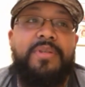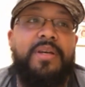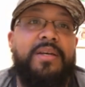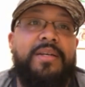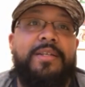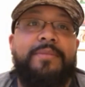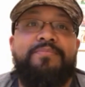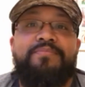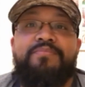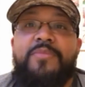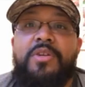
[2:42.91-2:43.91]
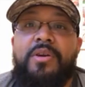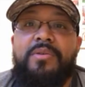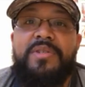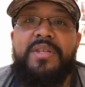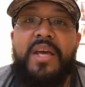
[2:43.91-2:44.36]

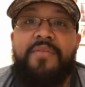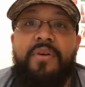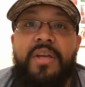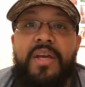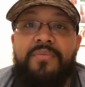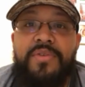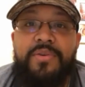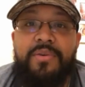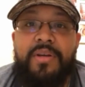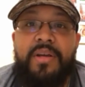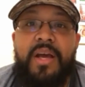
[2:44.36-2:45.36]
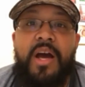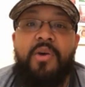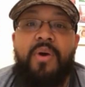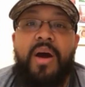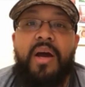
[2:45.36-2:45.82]
save on inventory,
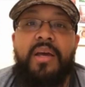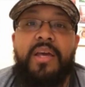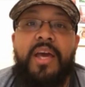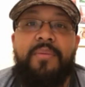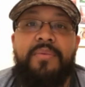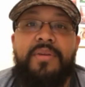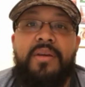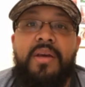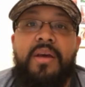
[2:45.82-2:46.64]
how I kept